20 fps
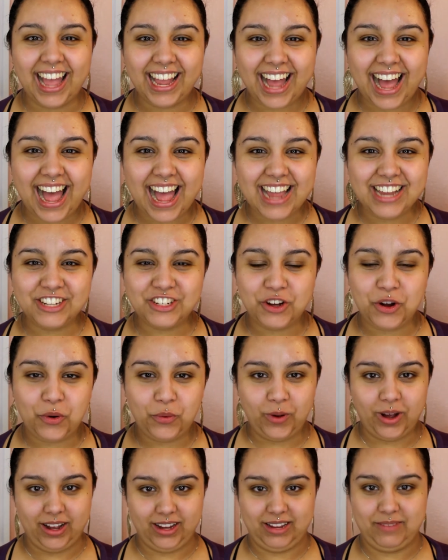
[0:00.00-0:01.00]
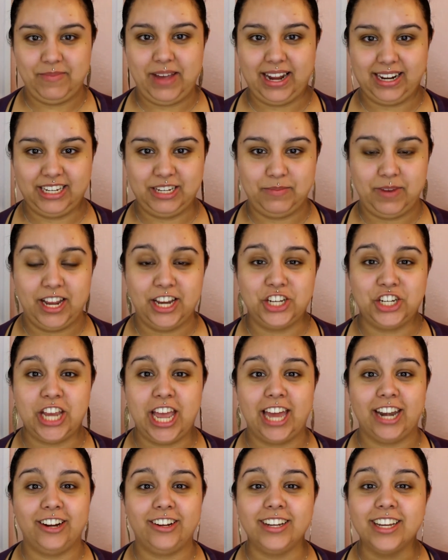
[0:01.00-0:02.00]
guys, welcome back to my
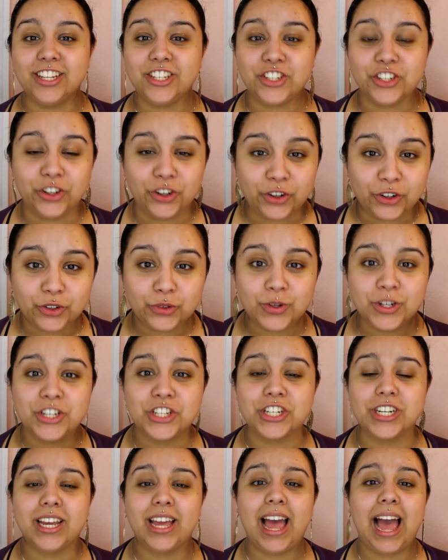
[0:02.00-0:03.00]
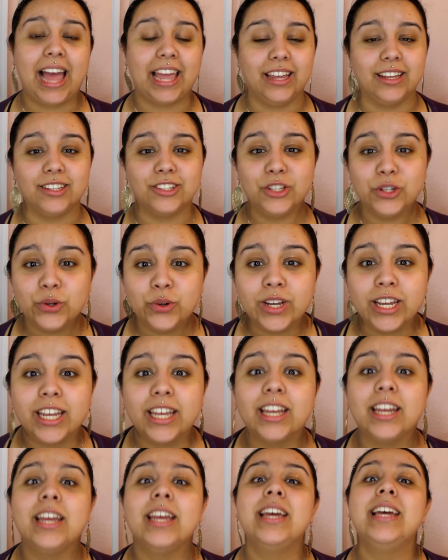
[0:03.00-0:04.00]
channel. It's your girl Krishna. How you
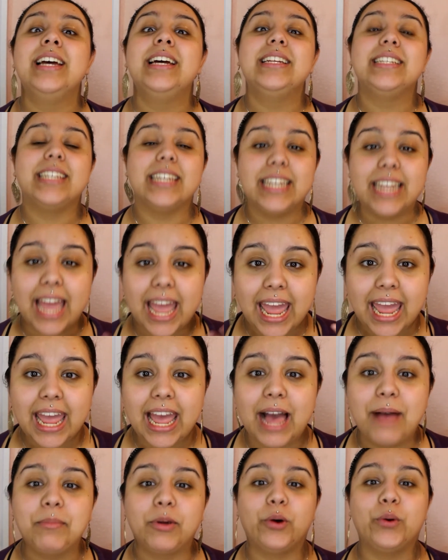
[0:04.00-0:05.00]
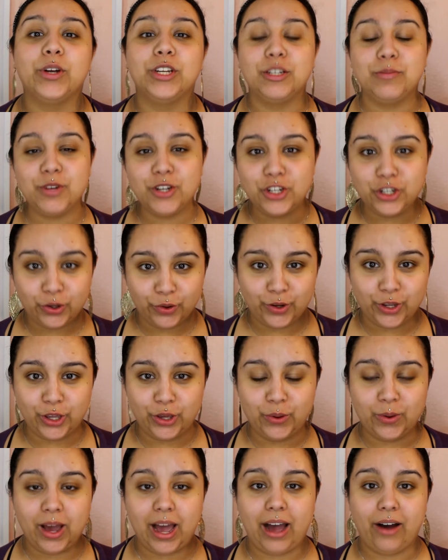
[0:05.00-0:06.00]
doing? Today I'm going to be showing
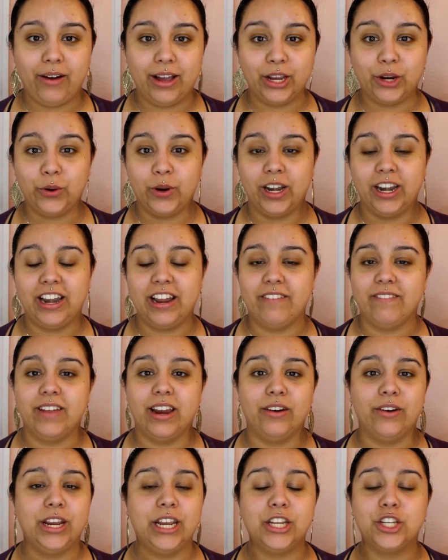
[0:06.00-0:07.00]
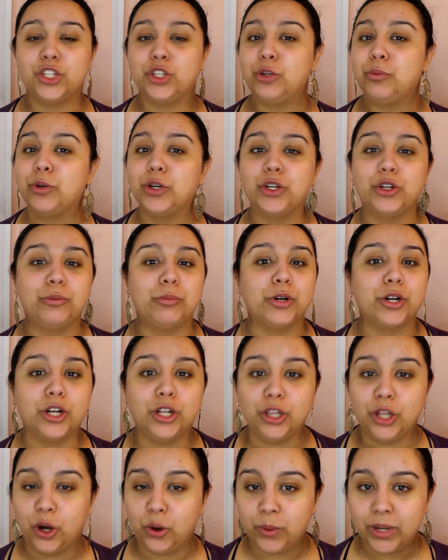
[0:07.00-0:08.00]
you how I created a very super duper
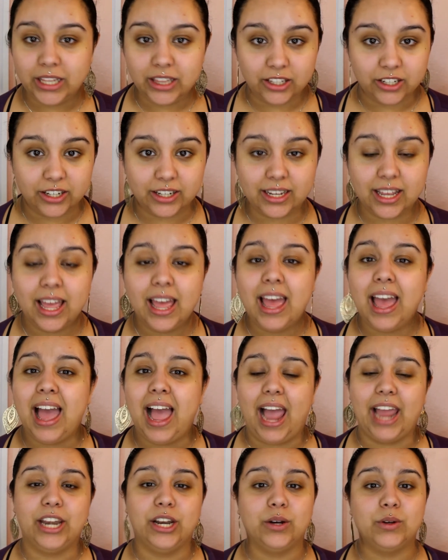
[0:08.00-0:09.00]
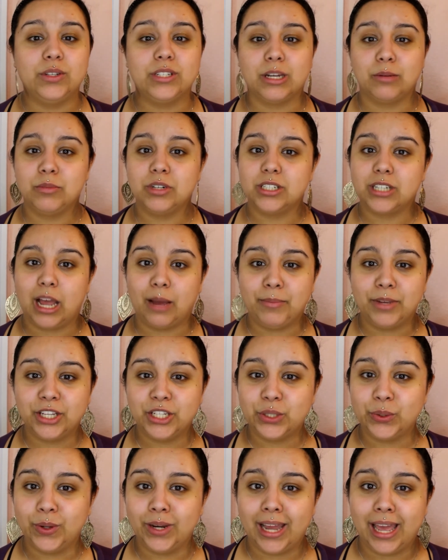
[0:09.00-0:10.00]
glowy look. I know summer's coming
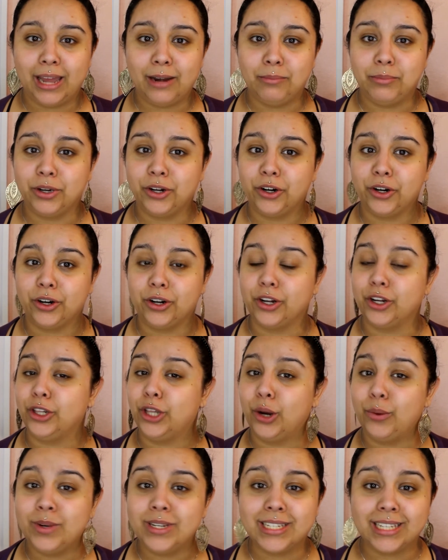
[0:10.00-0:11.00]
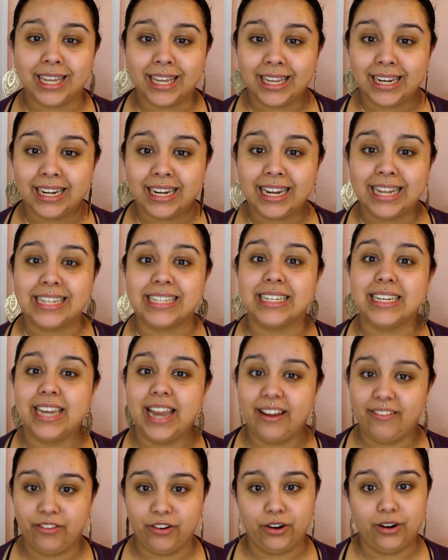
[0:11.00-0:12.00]
to an end, but girl, glowy skin is
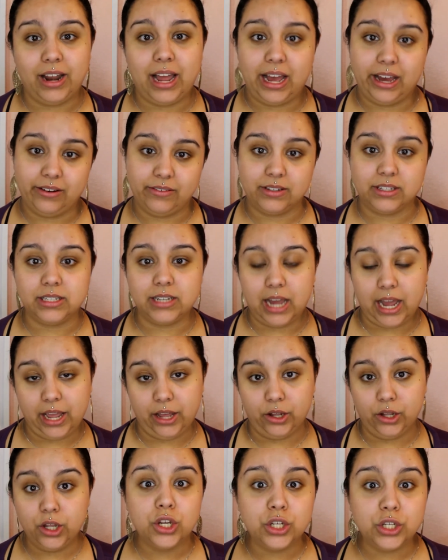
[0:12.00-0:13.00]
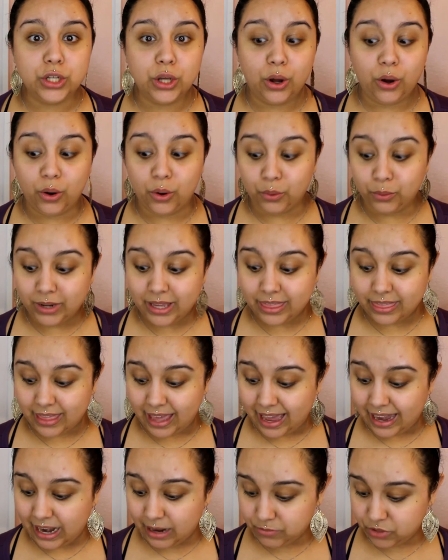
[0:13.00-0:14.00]
never out of style. So with
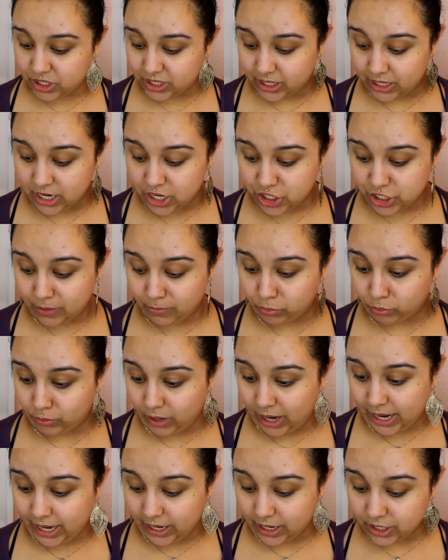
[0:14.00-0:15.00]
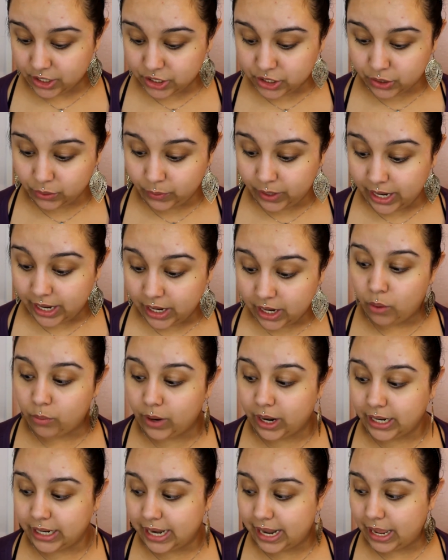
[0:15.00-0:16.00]
that, I'm just gonna jump right into it.
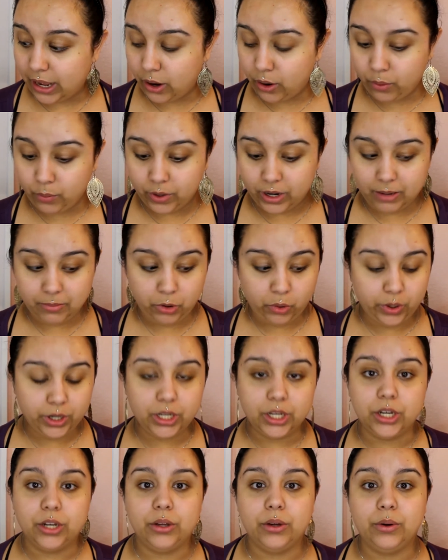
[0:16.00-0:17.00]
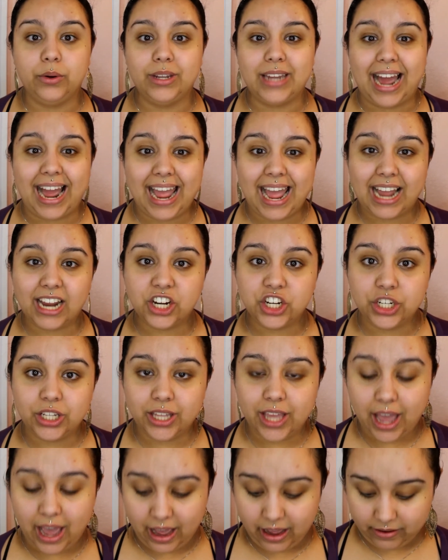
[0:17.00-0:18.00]
Right now, what I'm going to do, I actually
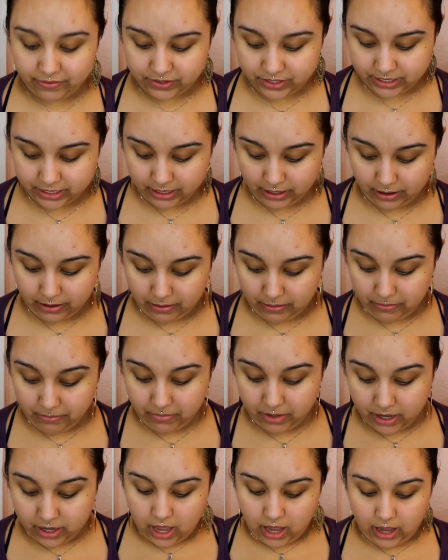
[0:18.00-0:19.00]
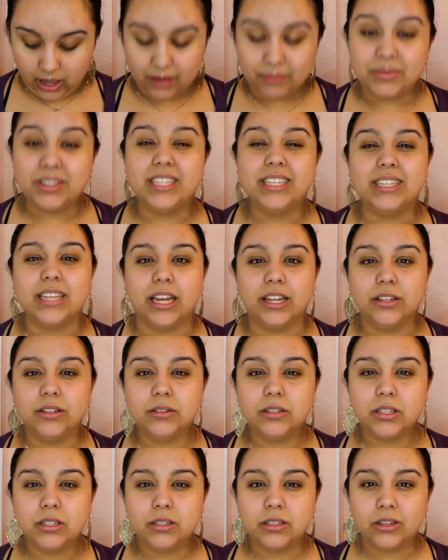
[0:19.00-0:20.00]
have some
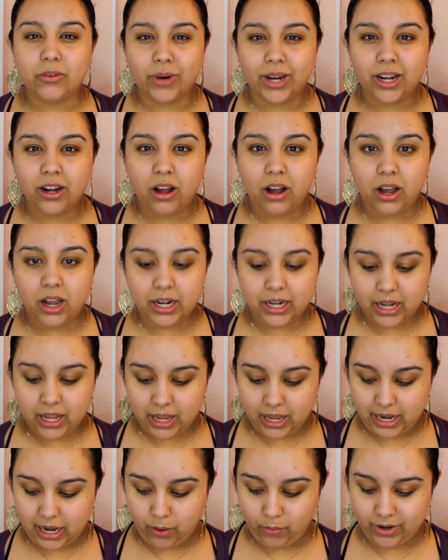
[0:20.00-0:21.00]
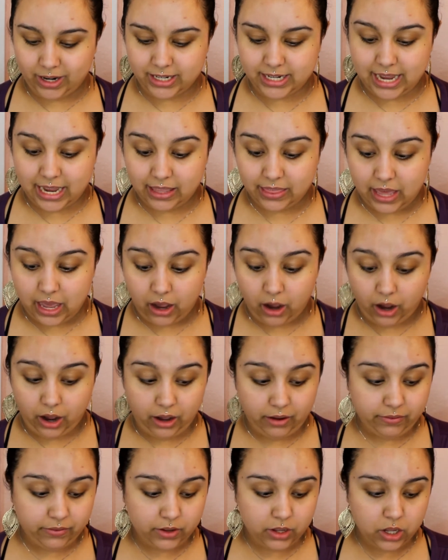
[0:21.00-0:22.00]
sunscreen on and I want to take that
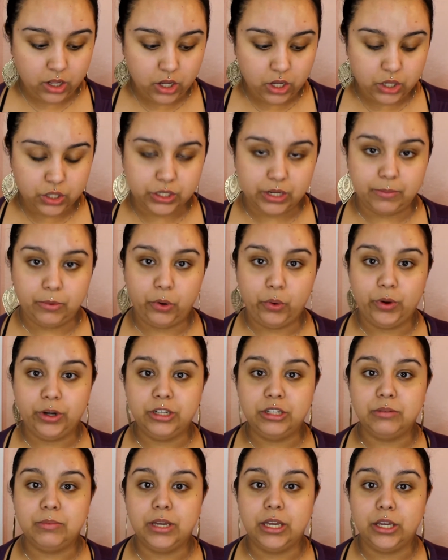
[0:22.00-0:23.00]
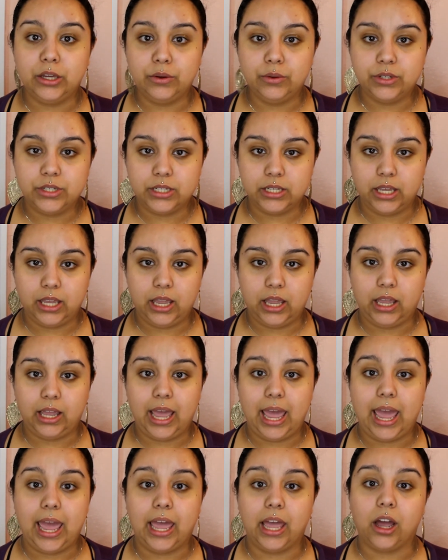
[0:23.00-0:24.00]
off. So I'm going to be using
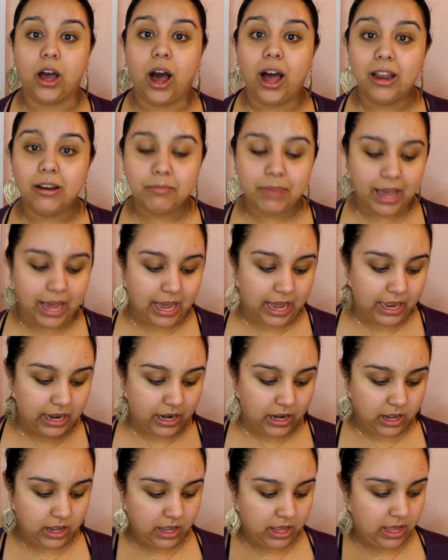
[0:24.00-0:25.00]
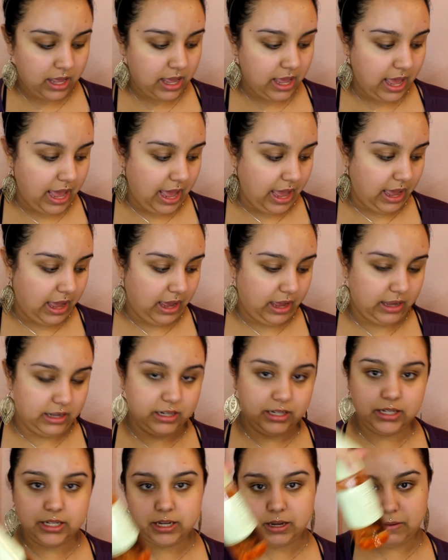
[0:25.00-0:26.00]
a cotton pad
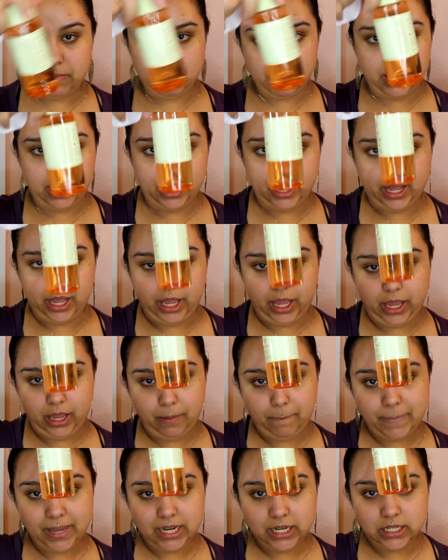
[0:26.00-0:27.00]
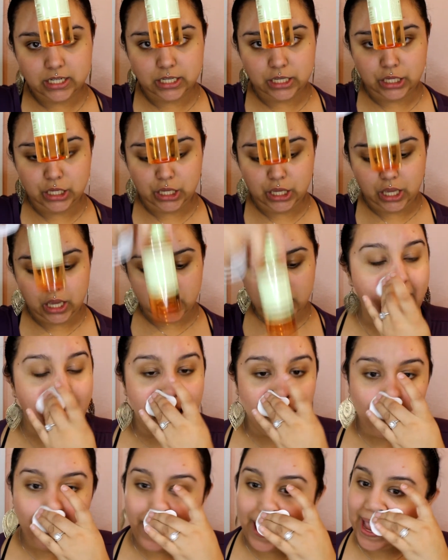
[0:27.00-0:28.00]
and my Pixie.
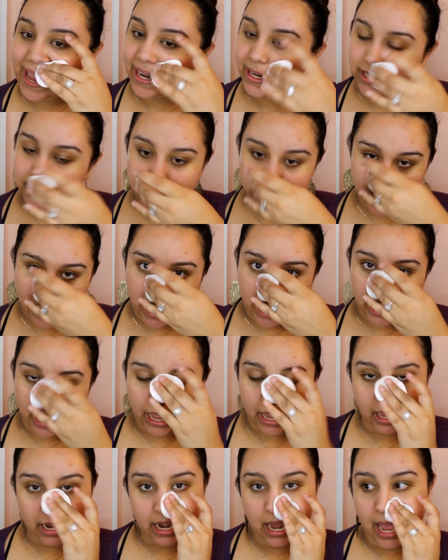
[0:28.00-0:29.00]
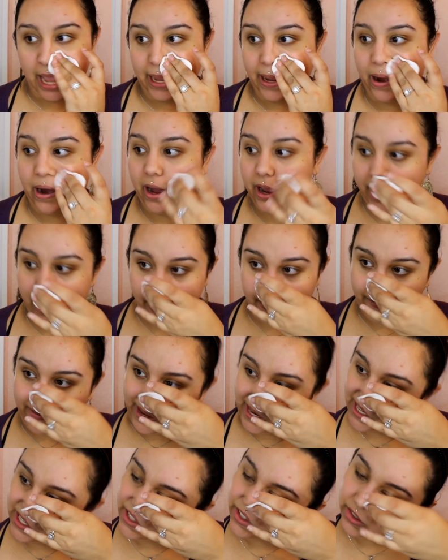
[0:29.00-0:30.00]
I went and I got a
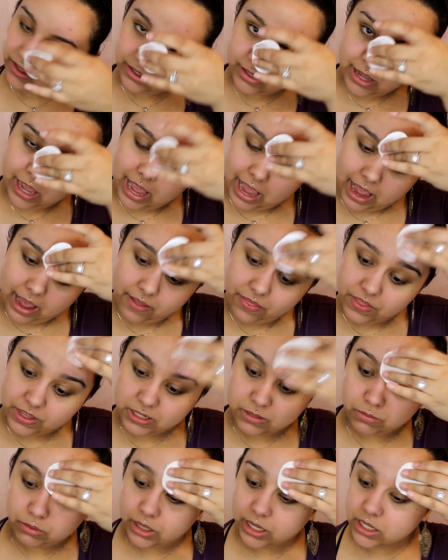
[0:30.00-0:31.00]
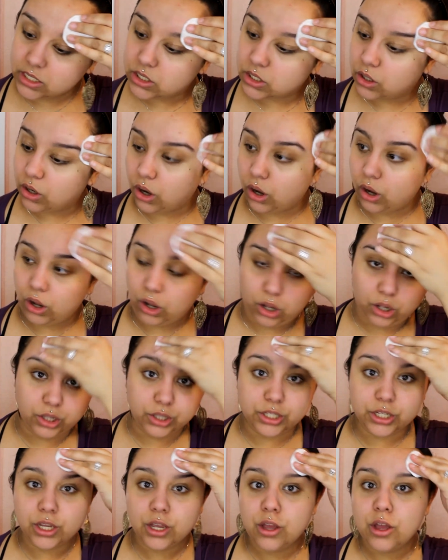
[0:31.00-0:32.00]
facial at this place
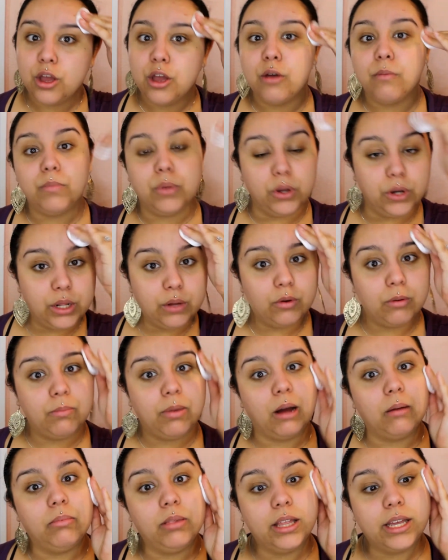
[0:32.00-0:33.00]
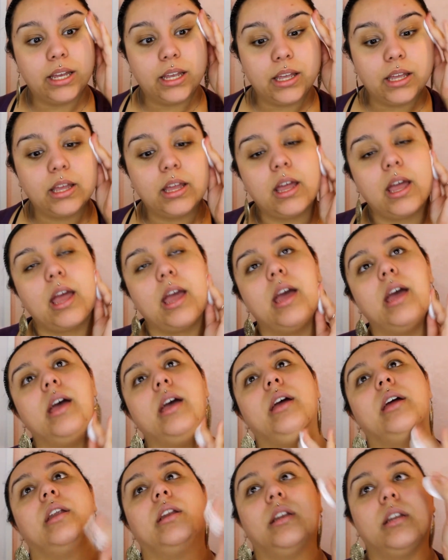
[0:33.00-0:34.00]
called Beauty Republic,
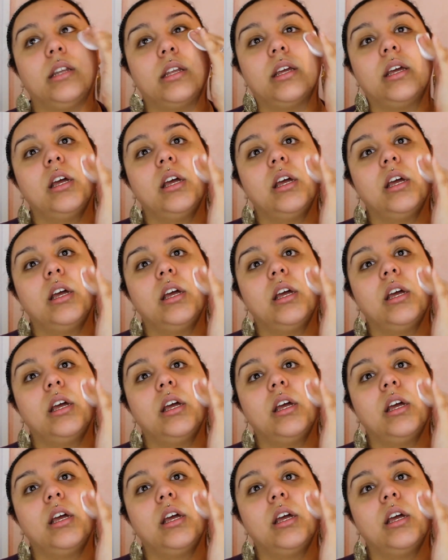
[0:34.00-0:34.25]
and